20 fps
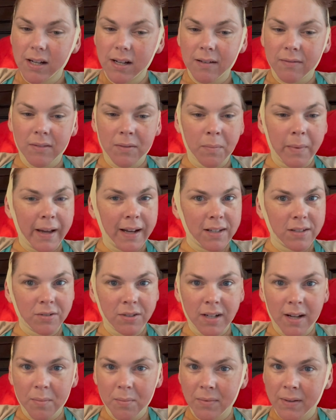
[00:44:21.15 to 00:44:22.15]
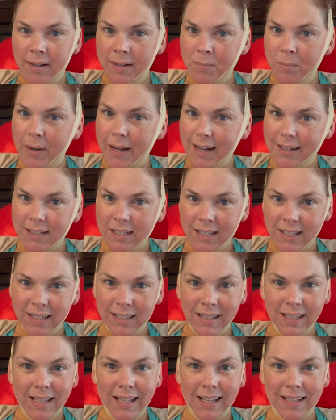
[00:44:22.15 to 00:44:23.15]
if the bags are not unpacked yet,
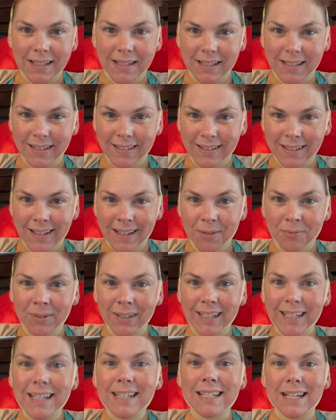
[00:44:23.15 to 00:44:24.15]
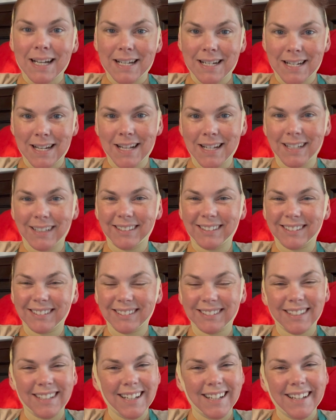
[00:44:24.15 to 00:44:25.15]
that's, it will get done.
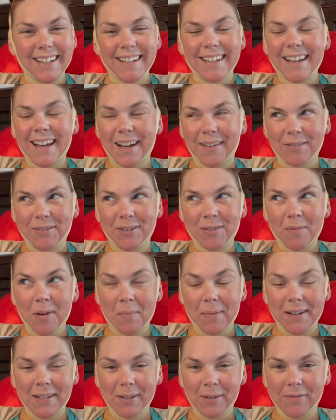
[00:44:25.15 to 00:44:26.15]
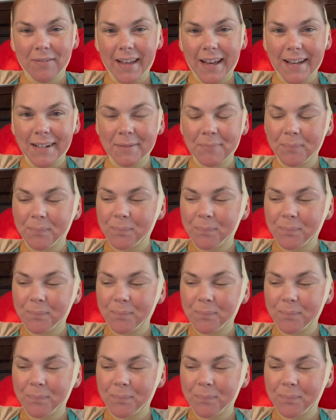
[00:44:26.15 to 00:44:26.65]
I have to remind myself that.